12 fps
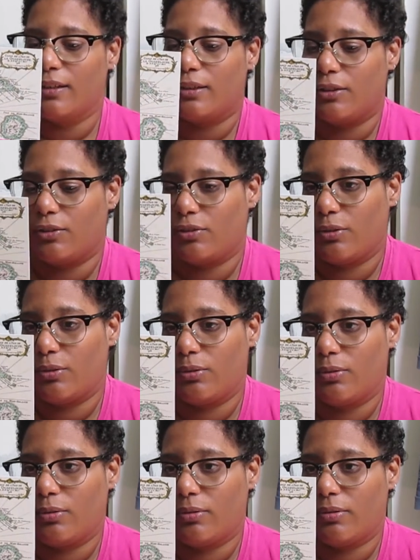
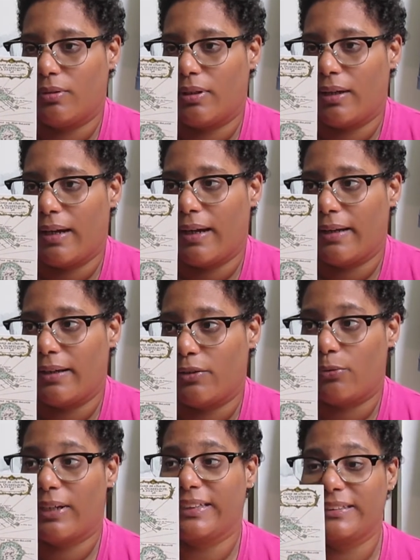So
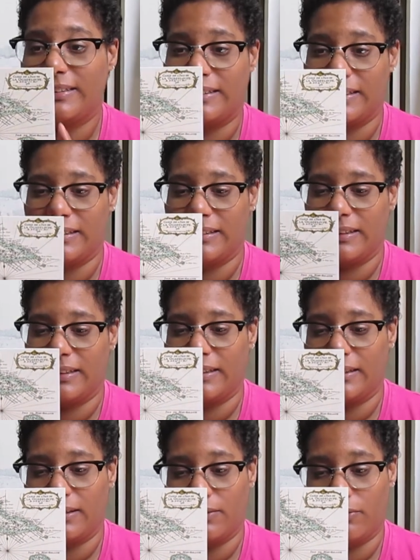I'm writing
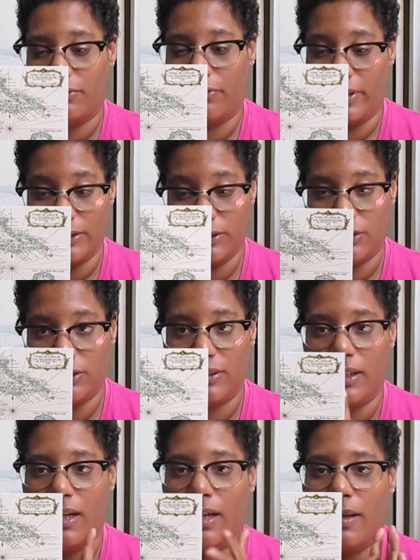in French
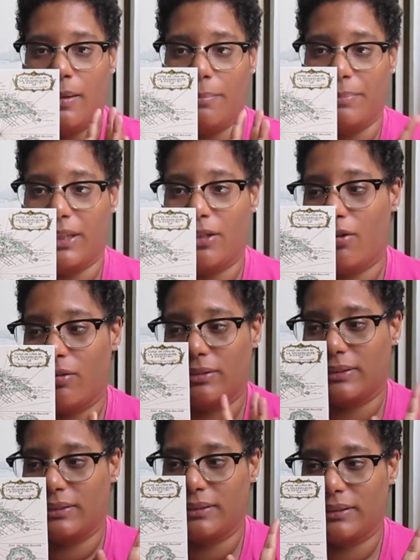
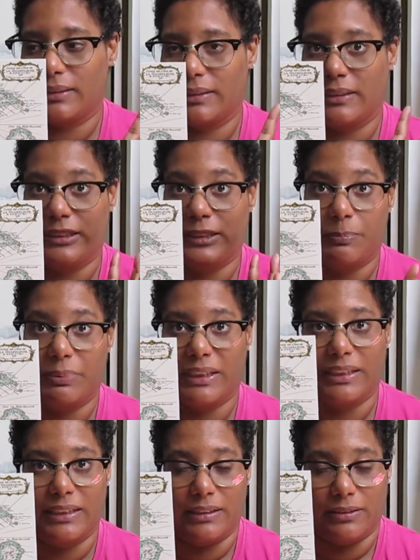because he's
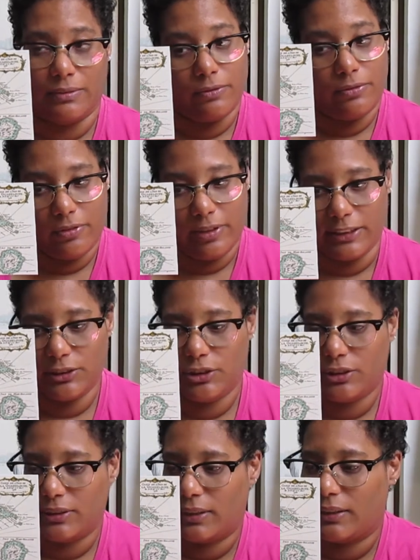speaking
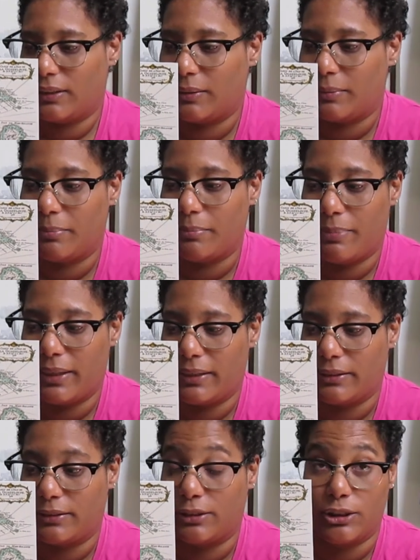French in
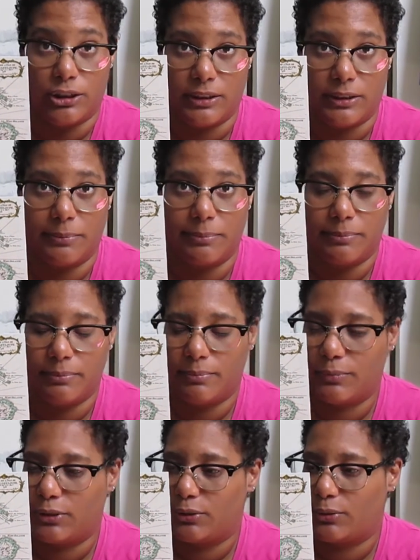Belgium.
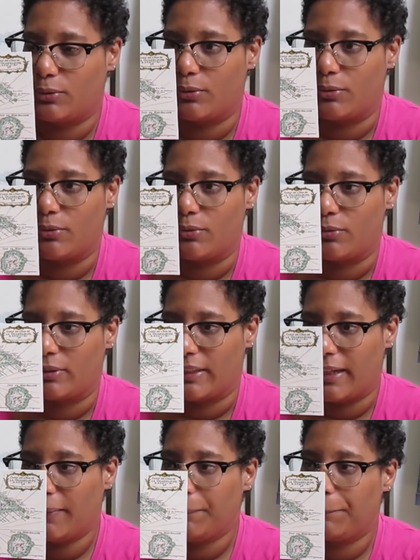So yeah,